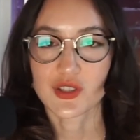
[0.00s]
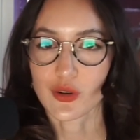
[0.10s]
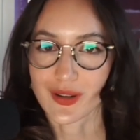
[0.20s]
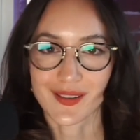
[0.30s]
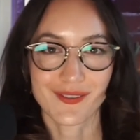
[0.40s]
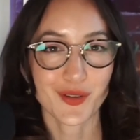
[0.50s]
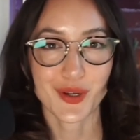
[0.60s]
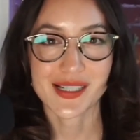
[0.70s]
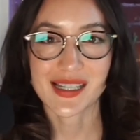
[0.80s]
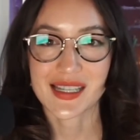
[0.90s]
during
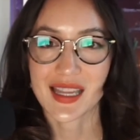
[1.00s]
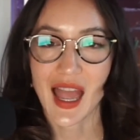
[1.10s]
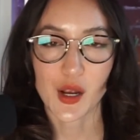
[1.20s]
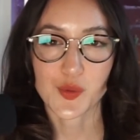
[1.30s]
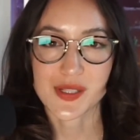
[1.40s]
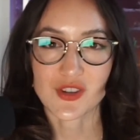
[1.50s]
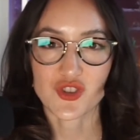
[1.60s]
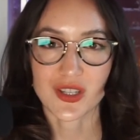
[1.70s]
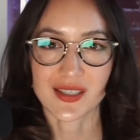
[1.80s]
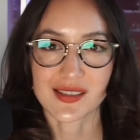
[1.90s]
fundraising,
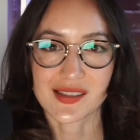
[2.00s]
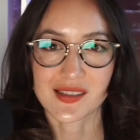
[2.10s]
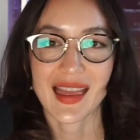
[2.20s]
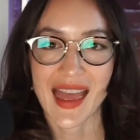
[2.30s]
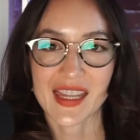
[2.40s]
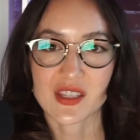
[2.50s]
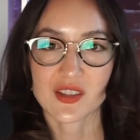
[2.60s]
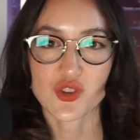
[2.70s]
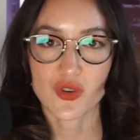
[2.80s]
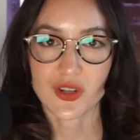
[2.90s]
acquisitions, and
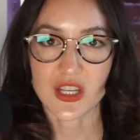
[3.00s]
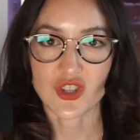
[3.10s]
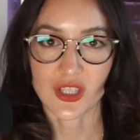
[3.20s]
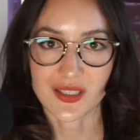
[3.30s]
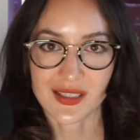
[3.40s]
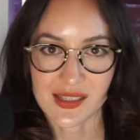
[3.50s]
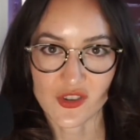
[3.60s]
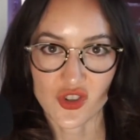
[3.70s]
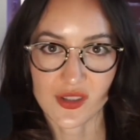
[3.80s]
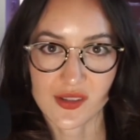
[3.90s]
strategic
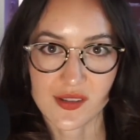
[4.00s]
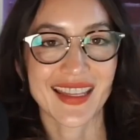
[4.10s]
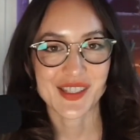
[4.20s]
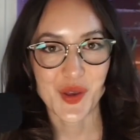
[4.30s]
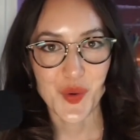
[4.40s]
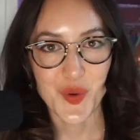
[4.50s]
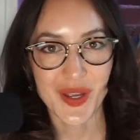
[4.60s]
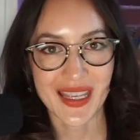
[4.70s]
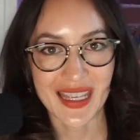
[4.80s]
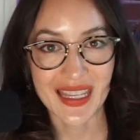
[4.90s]
decisions. So
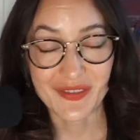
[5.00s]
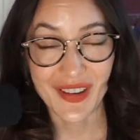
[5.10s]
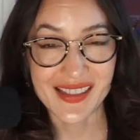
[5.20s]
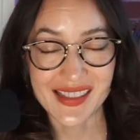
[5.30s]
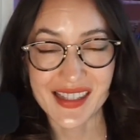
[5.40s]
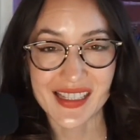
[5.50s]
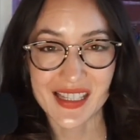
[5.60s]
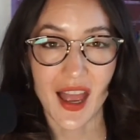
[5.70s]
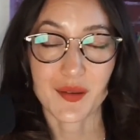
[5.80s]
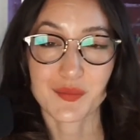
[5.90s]
invest in the
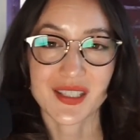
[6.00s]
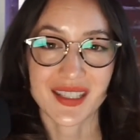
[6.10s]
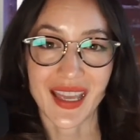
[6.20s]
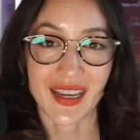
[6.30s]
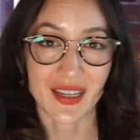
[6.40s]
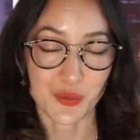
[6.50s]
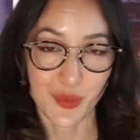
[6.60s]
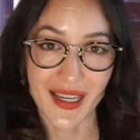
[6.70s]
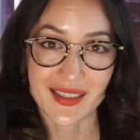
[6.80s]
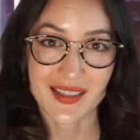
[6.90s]
time to get it
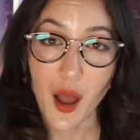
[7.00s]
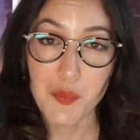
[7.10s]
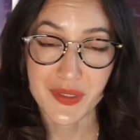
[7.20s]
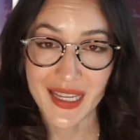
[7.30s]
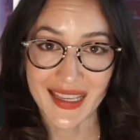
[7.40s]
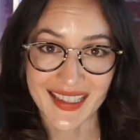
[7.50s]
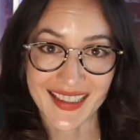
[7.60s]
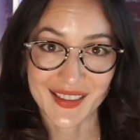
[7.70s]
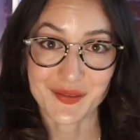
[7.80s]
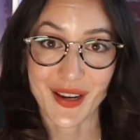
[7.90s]
right, update
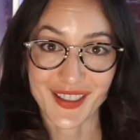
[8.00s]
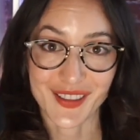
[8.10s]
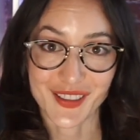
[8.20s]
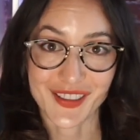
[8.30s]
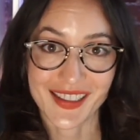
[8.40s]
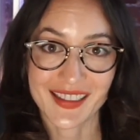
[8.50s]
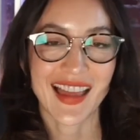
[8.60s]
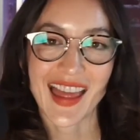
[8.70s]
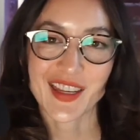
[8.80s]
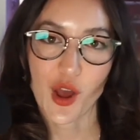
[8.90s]
it regularly,
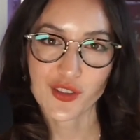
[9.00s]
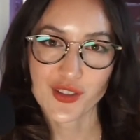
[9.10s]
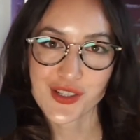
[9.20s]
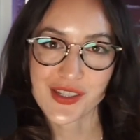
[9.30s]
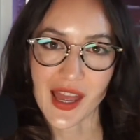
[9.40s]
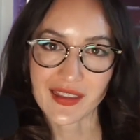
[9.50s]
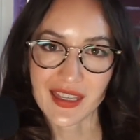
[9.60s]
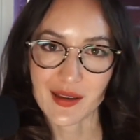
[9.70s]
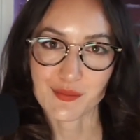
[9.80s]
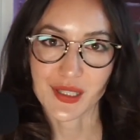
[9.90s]
and understand the
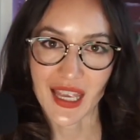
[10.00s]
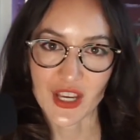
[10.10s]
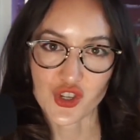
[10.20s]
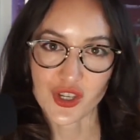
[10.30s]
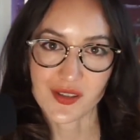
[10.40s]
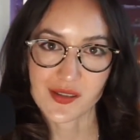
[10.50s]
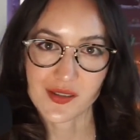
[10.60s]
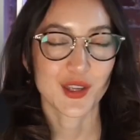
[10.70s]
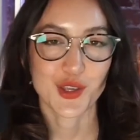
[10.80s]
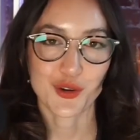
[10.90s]
implications.
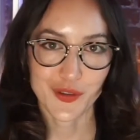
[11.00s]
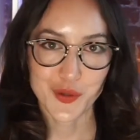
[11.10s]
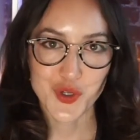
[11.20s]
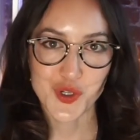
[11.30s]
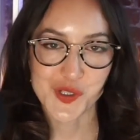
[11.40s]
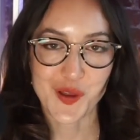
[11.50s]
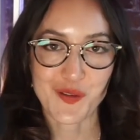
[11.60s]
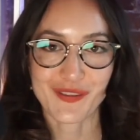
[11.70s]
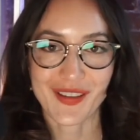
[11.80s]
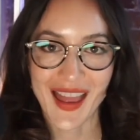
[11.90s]
Your future
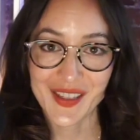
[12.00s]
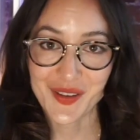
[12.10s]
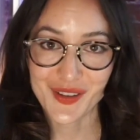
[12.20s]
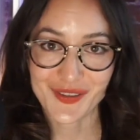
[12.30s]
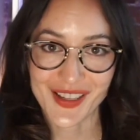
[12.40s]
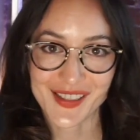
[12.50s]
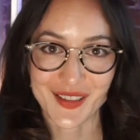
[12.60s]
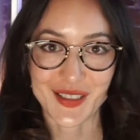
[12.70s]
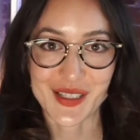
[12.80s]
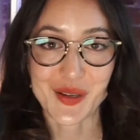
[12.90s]
self and your
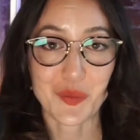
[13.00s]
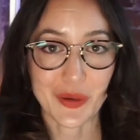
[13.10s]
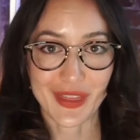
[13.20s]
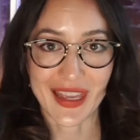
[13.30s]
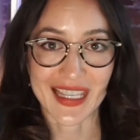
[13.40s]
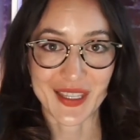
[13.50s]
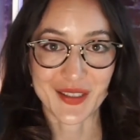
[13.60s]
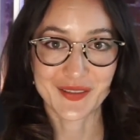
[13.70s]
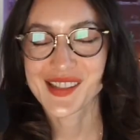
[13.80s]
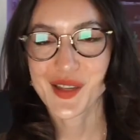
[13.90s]
investors will thank
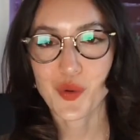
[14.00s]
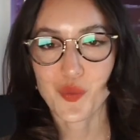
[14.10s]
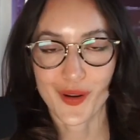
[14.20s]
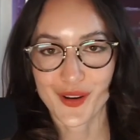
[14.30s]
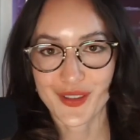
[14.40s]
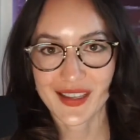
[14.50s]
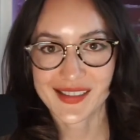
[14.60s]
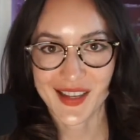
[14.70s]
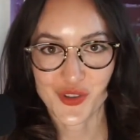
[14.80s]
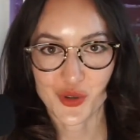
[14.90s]
you. So what are the
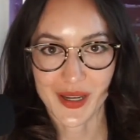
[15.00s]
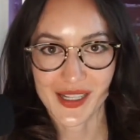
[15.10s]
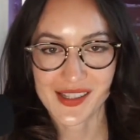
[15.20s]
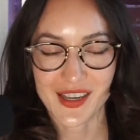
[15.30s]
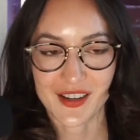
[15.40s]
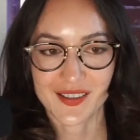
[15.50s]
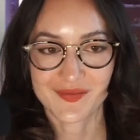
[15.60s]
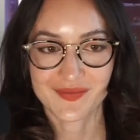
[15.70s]
essential bytes here?